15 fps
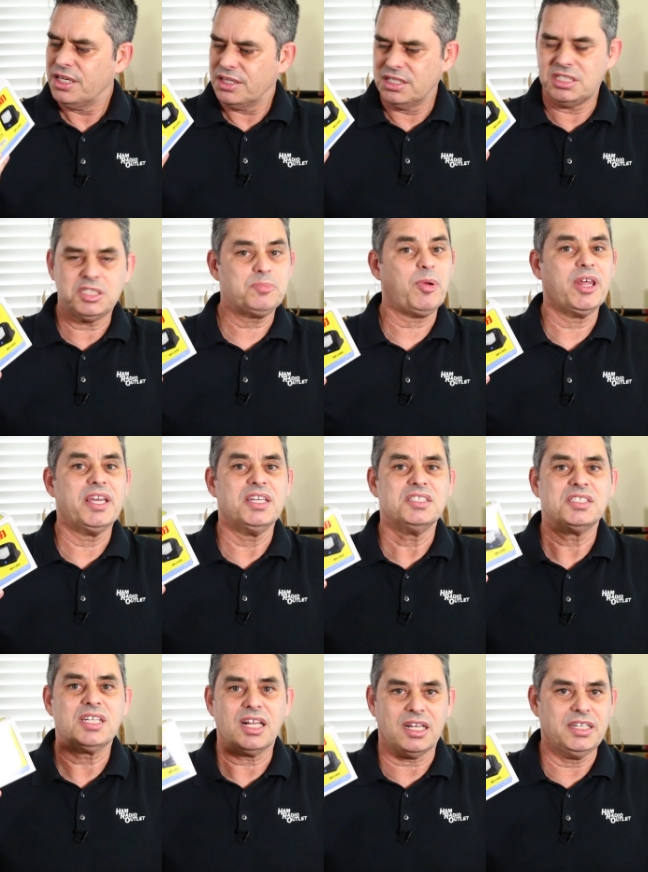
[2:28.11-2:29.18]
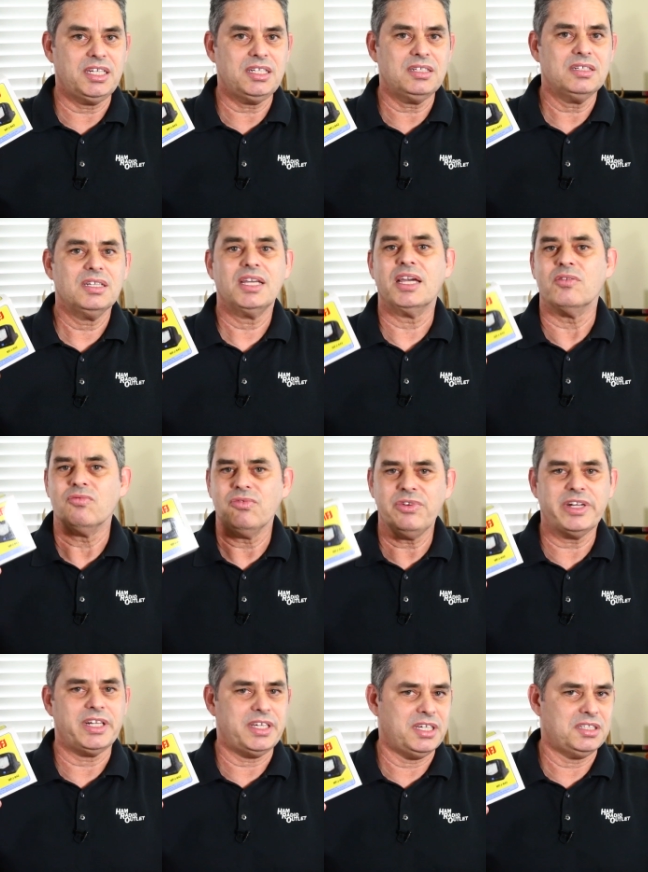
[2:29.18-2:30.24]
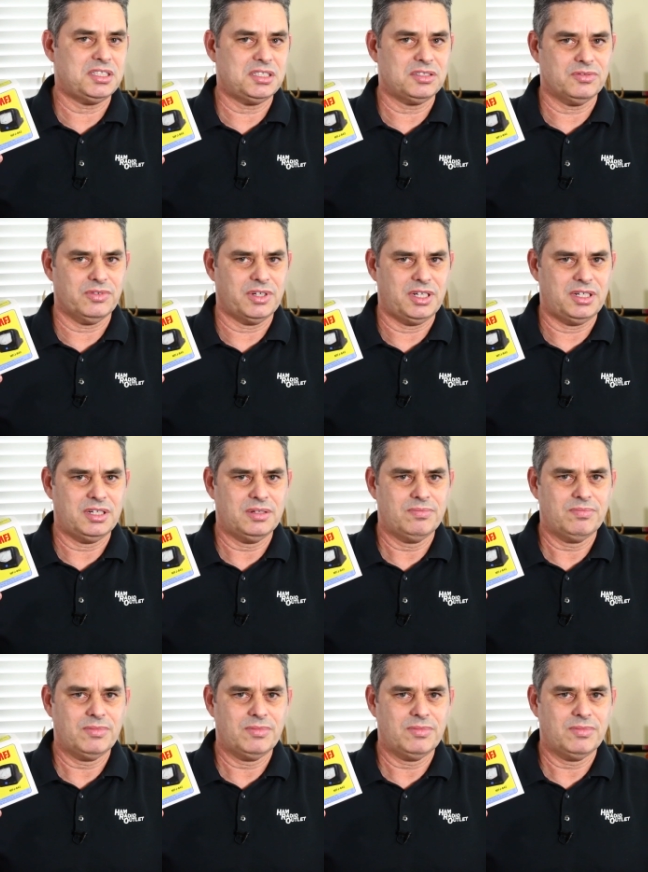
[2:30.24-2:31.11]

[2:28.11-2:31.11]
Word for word: The display is clean and really easy to read.